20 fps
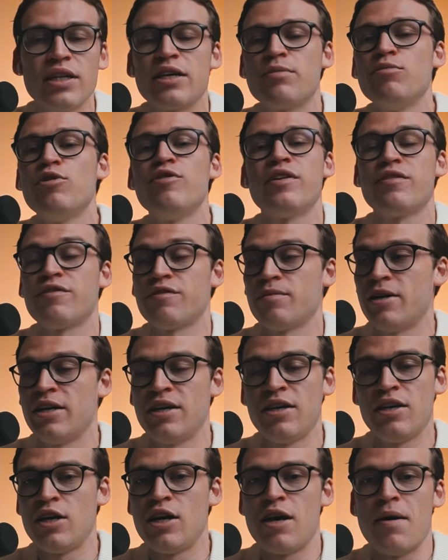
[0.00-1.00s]
like moving from
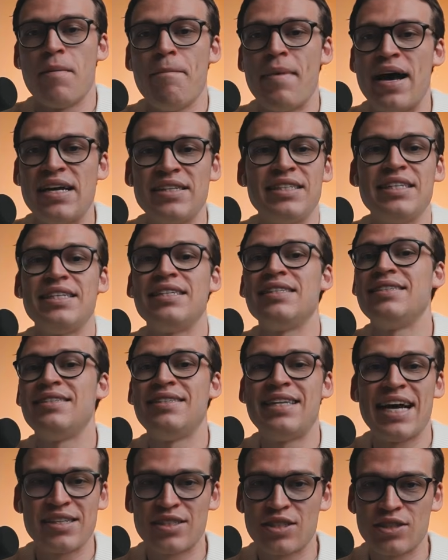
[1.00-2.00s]
a messy
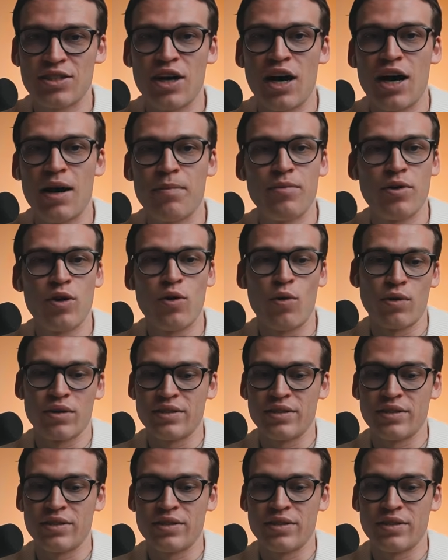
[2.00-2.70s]
desktop or